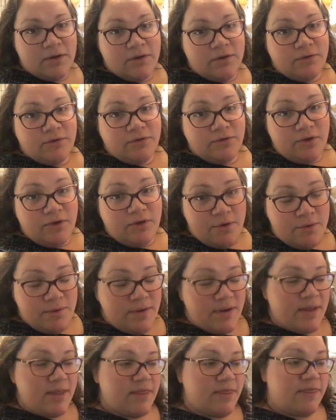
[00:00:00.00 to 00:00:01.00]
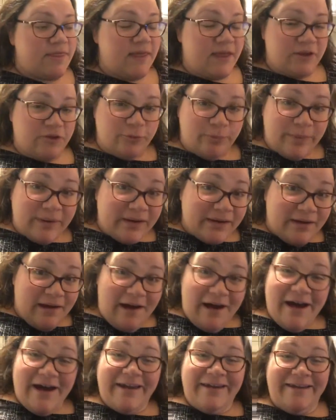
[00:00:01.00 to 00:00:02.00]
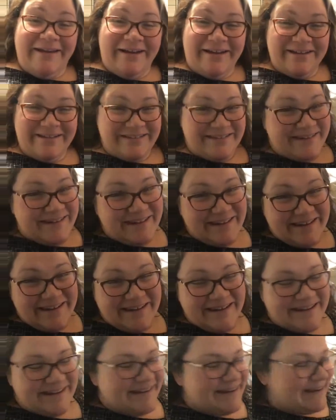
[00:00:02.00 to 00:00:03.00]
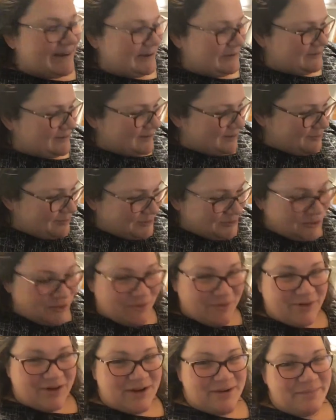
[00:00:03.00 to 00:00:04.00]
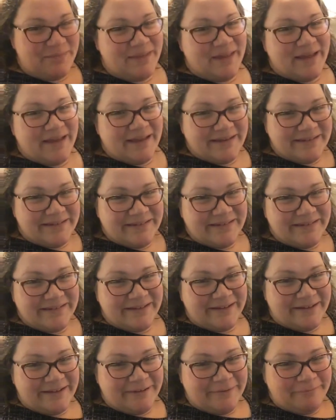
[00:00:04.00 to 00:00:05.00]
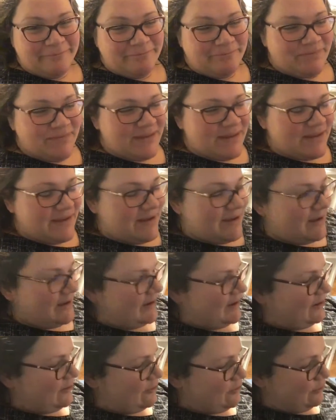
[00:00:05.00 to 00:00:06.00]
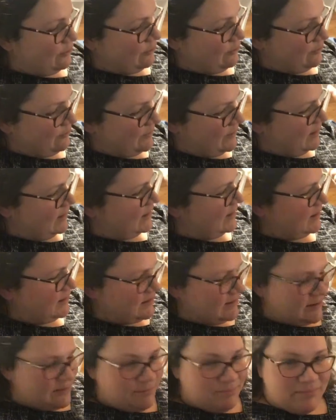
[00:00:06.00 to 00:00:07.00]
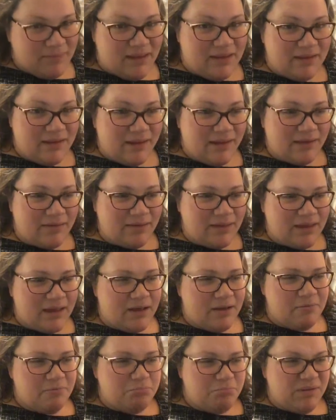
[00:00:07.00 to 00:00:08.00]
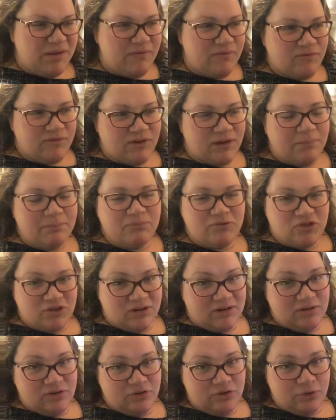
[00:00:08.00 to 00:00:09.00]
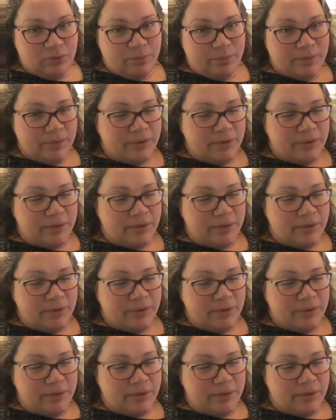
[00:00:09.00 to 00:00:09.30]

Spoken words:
So, thanks be to God, I did. I was able to overcome that. I got home and I ended up making like a beefed up chicken soup.